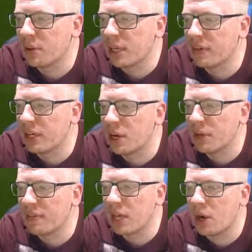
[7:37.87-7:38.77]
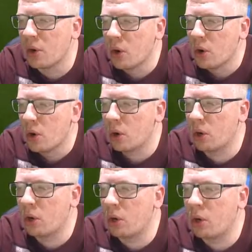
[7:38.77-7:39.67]
Give and go.
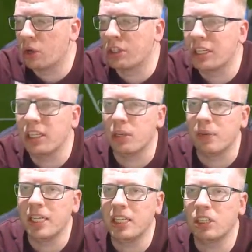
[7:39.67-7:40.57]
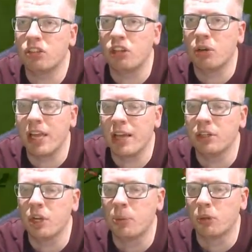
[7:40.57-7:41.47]
Oh, didn't think we needed the 2 there.
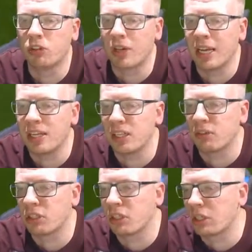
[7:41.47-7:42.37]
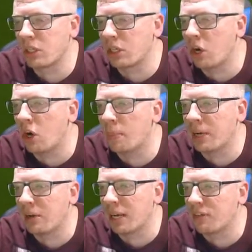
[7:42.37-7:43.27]
Newport have cleared it. There can't be
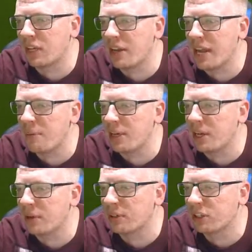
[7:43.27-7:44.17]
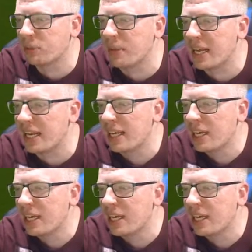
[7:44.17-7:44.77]
long left to go now. We're in the 90th minute.